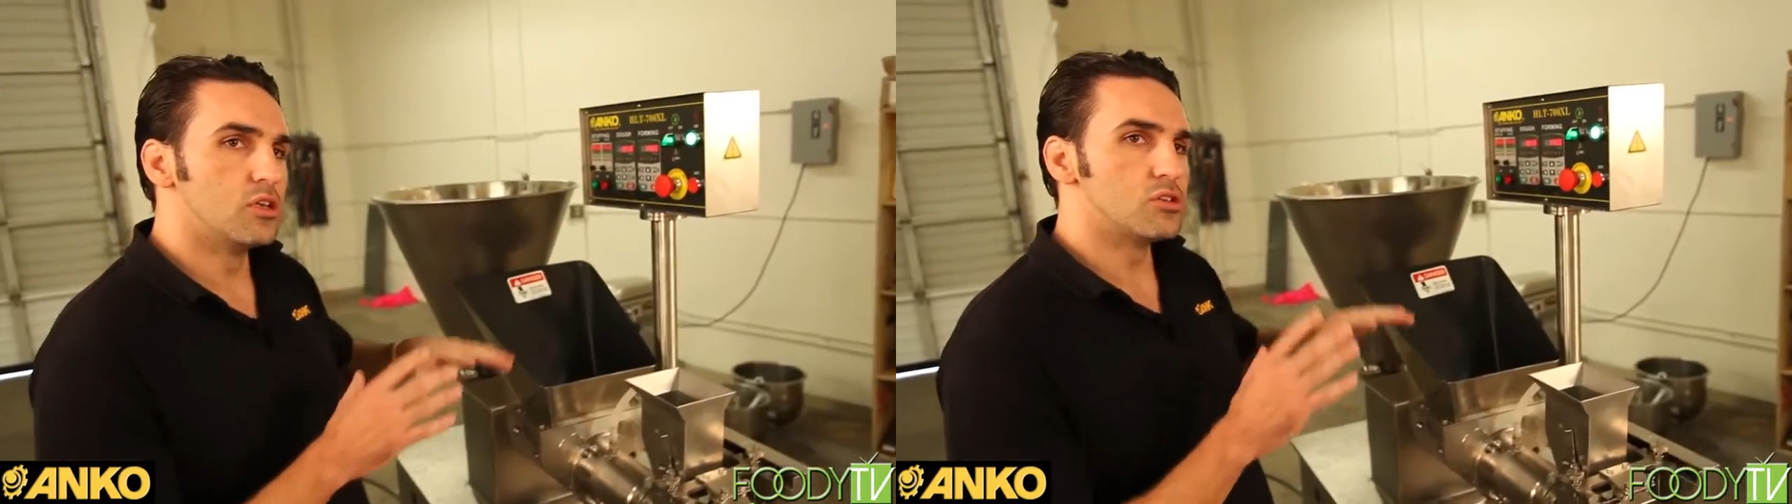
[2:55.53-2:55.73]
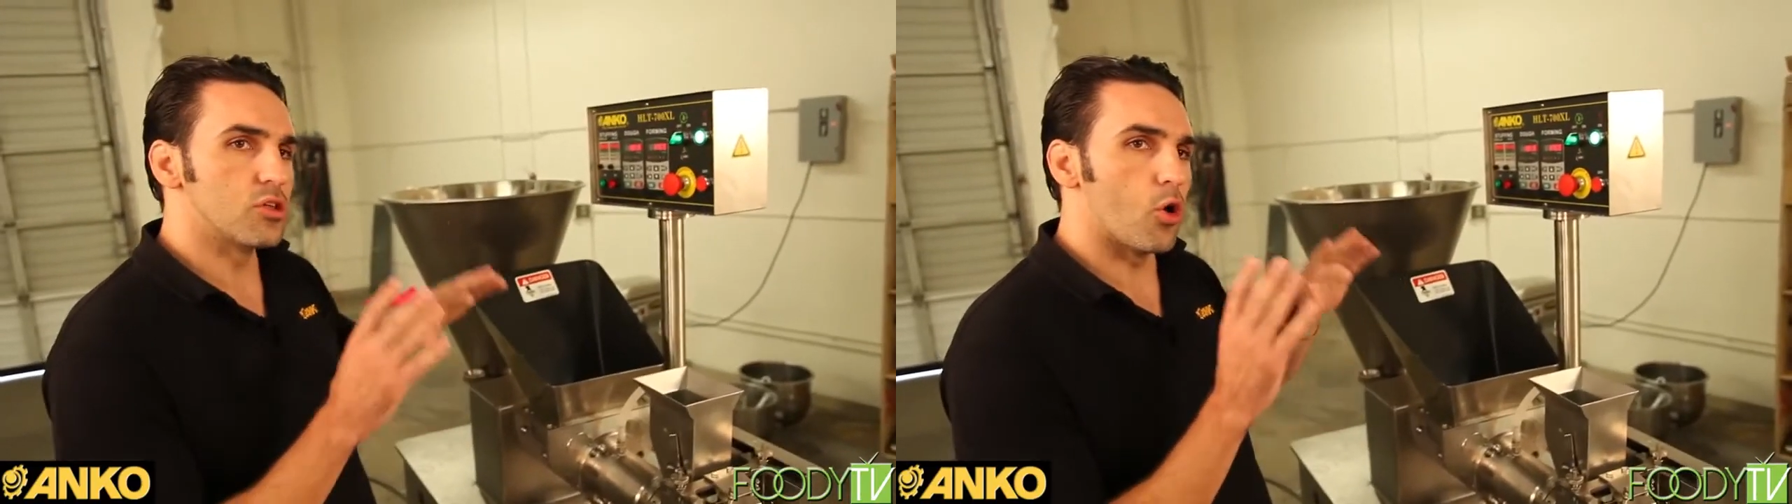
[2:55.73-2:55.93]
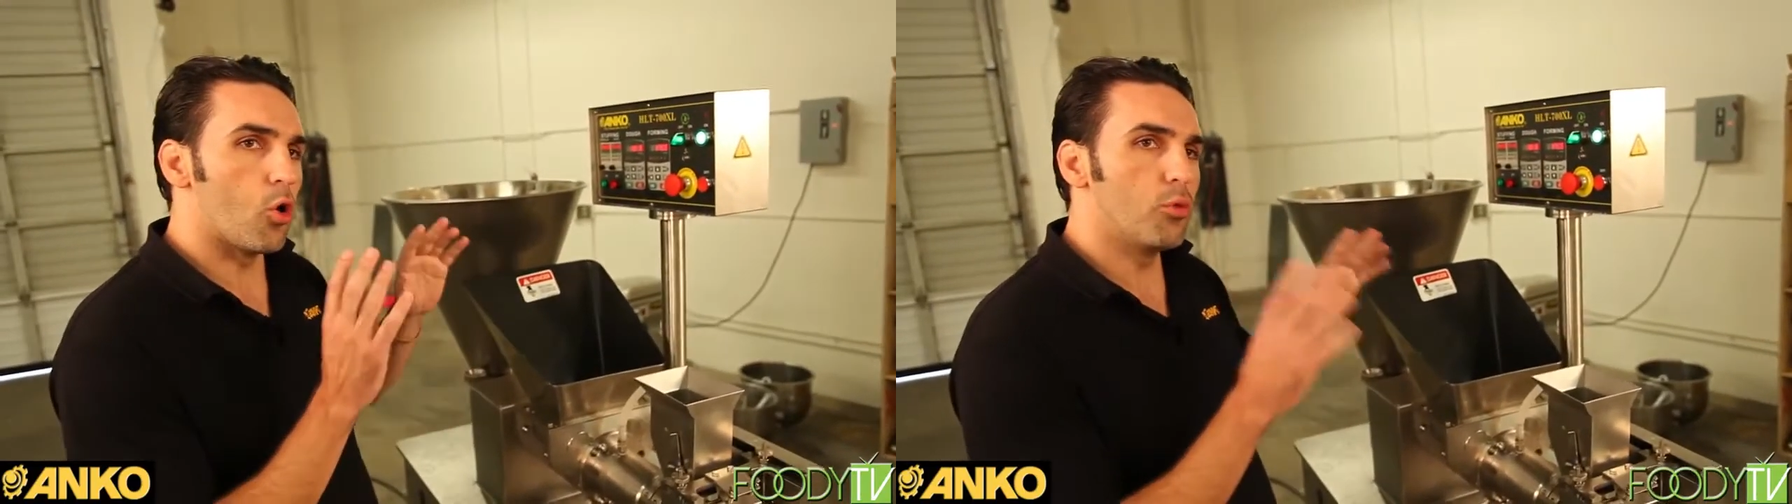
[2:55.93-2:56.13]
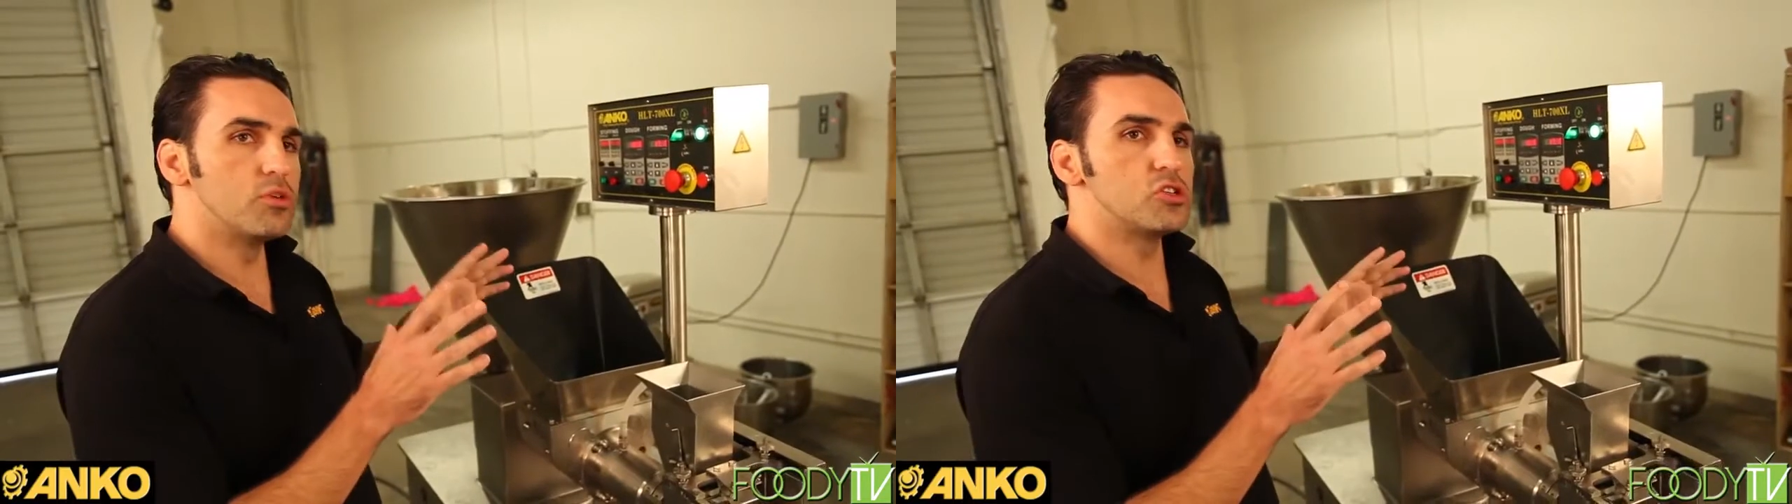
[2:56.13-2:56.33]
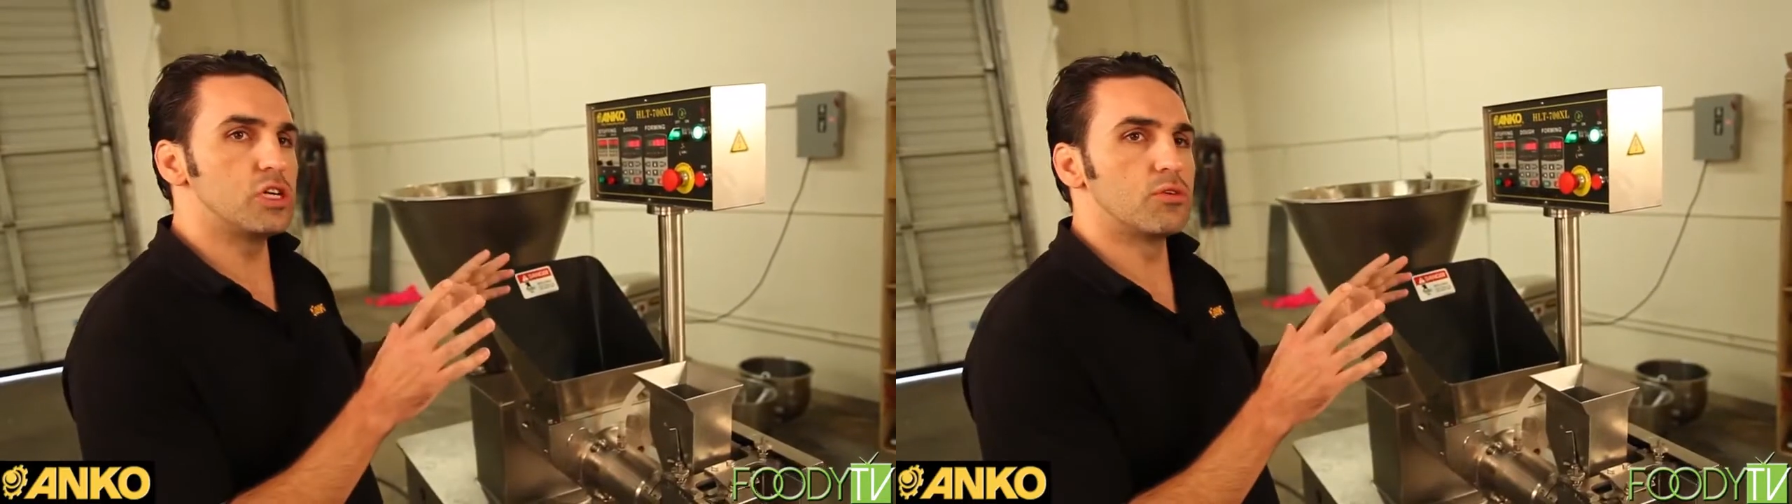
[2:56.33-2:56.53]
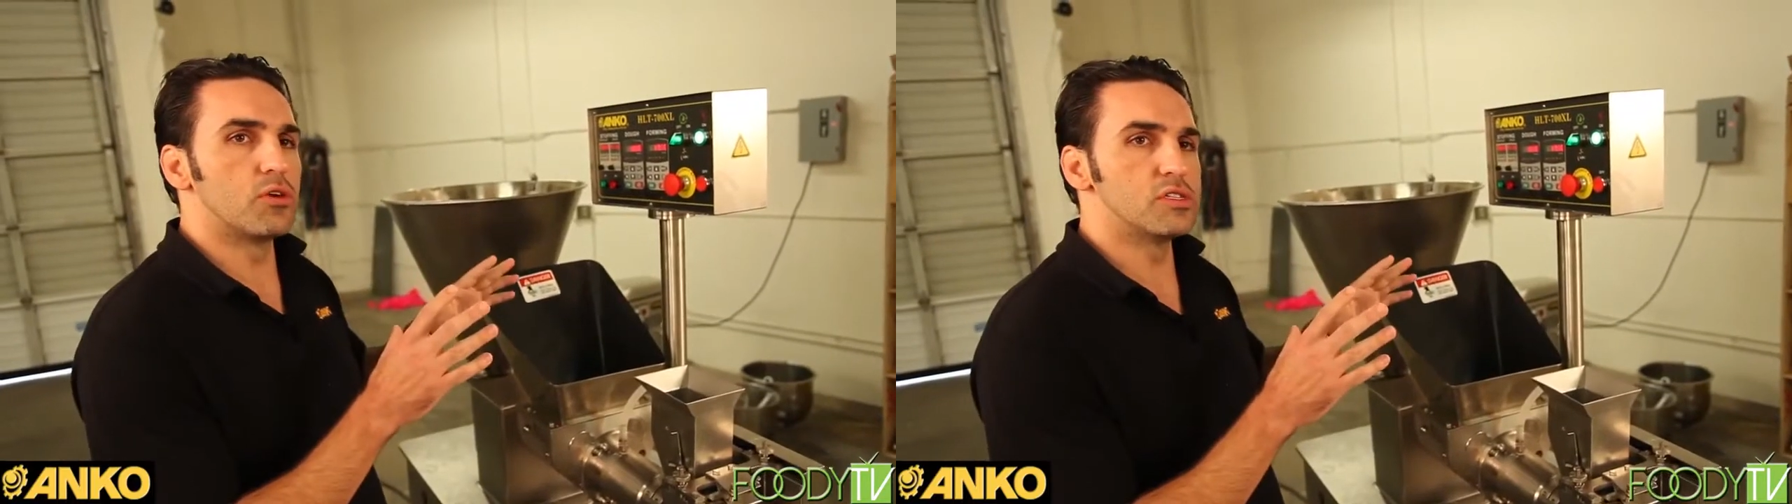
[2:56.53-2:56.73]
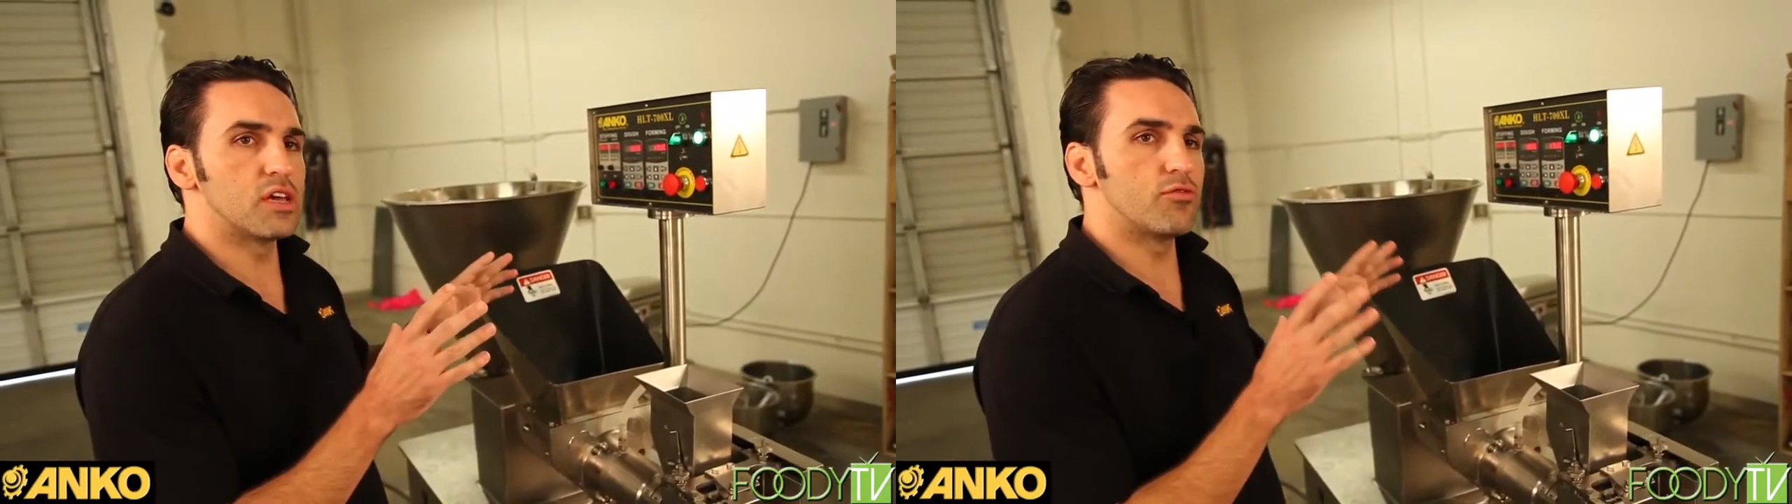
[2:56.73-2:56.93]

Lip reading: So the whole machine runs on